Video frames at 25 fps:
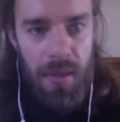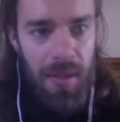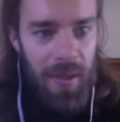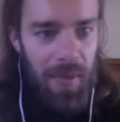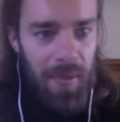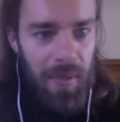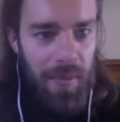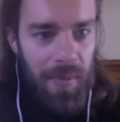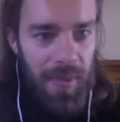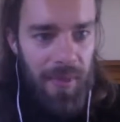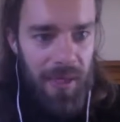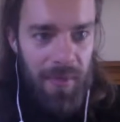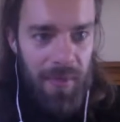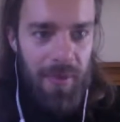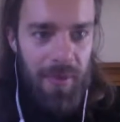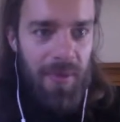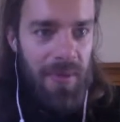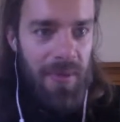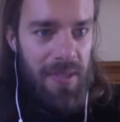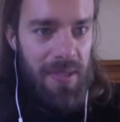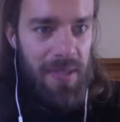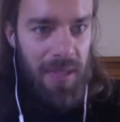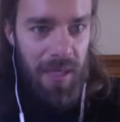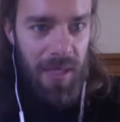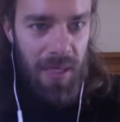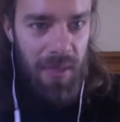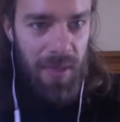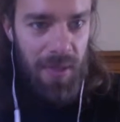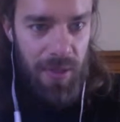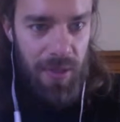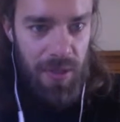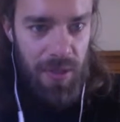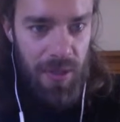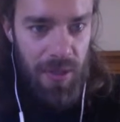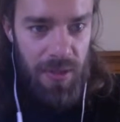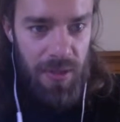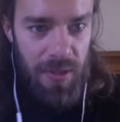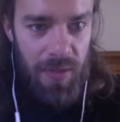give me 1 second. I'm going to
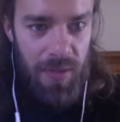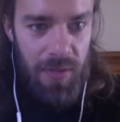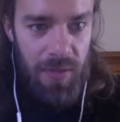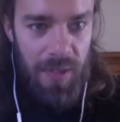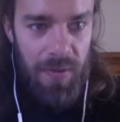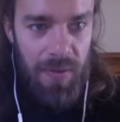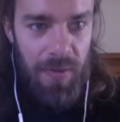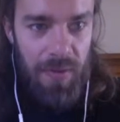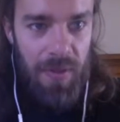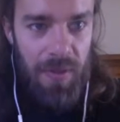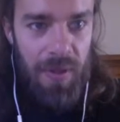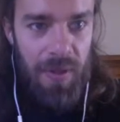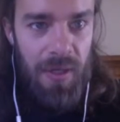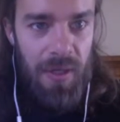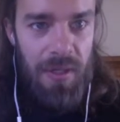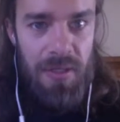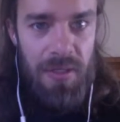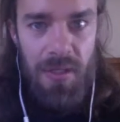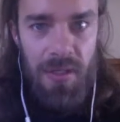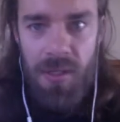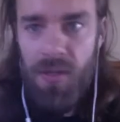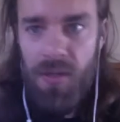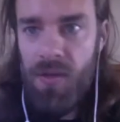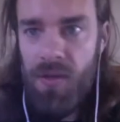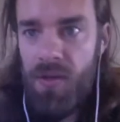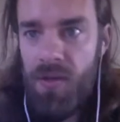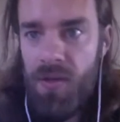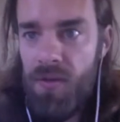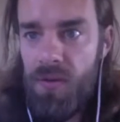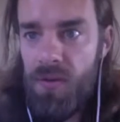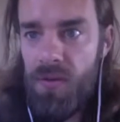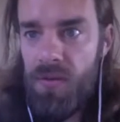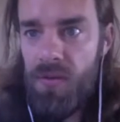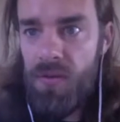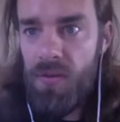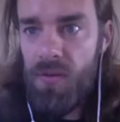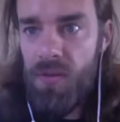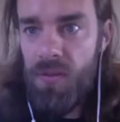share something with you guys that you can
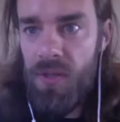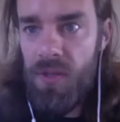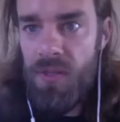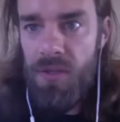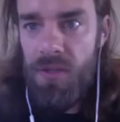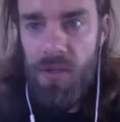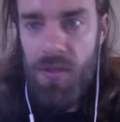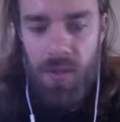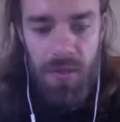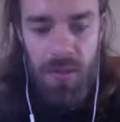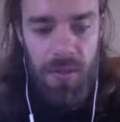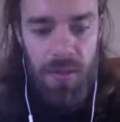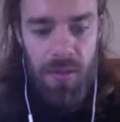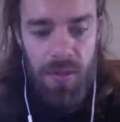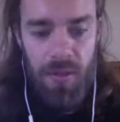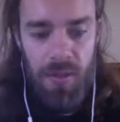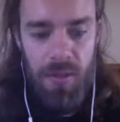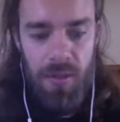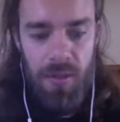research.